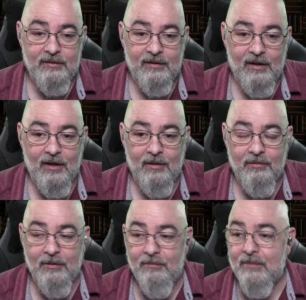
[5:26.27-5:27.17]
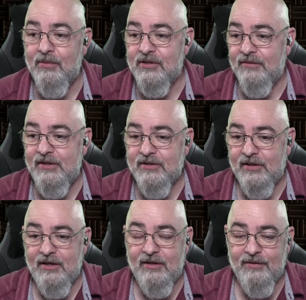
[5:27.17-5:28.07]
The members of each of
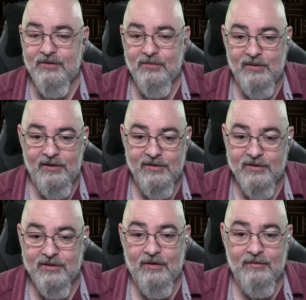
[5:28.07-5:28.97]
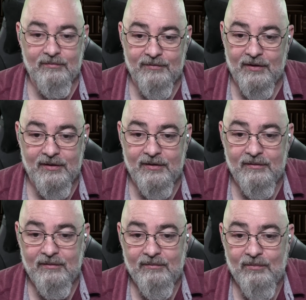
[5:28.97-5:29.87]
the individual religions don't find it
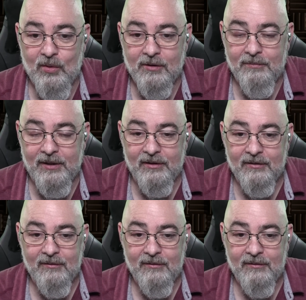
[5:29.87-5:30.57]
more compelling.